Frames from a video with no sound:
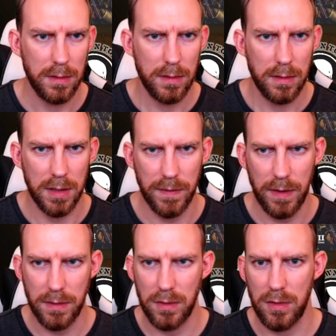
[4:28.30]
So if I
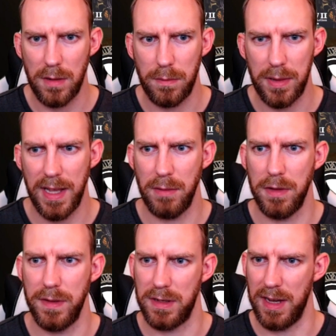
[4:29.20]
was to try and play one
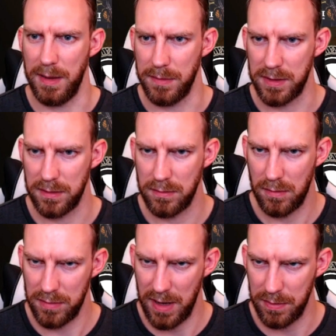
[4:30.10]
of these games,
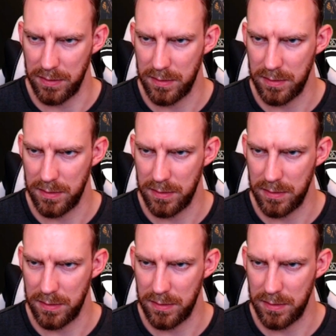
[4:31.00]
what would happen?